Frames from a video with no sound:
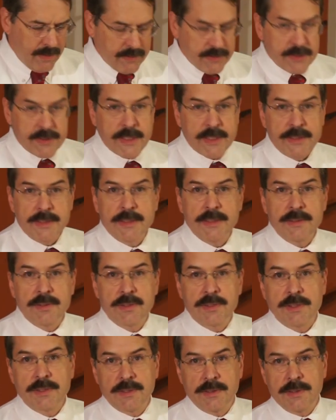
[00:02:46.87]
Here's
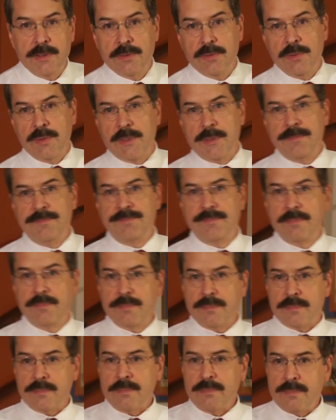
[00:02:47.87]
1963,
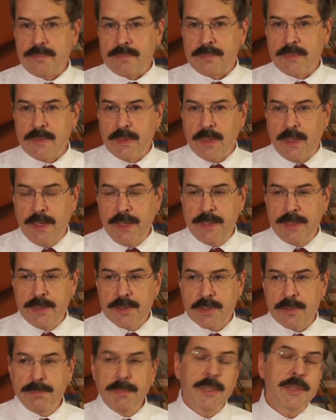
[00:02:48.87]
and
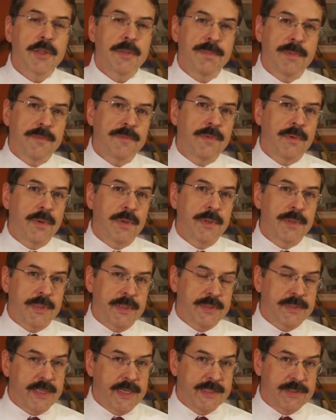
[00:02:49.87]
it's a month before
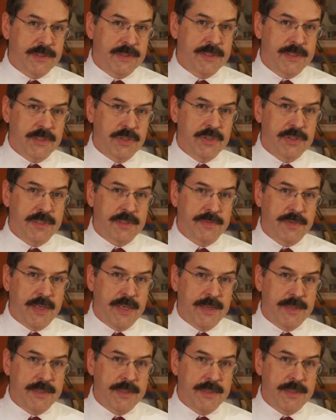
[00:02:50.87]
the assassination of